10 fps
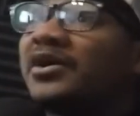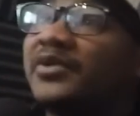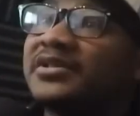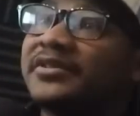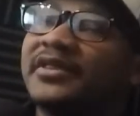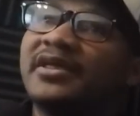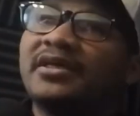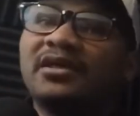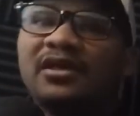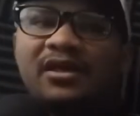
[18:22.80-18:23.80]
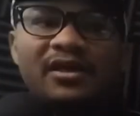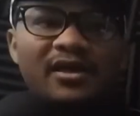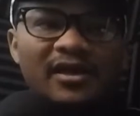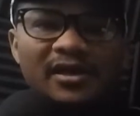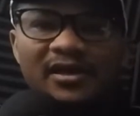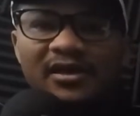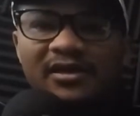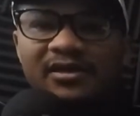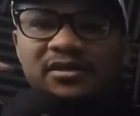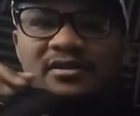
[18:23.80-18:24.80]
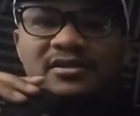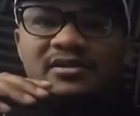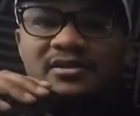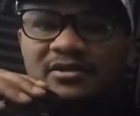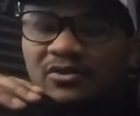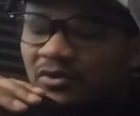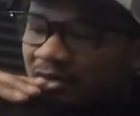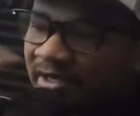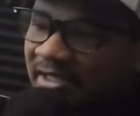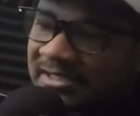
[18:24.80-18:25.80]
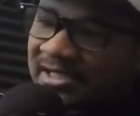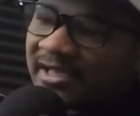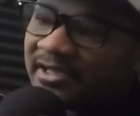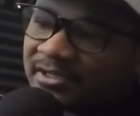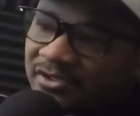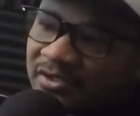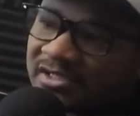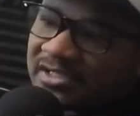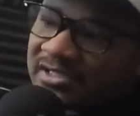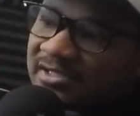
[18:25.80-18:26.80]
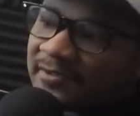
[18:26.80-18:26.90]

the thing, and it's like, so this is,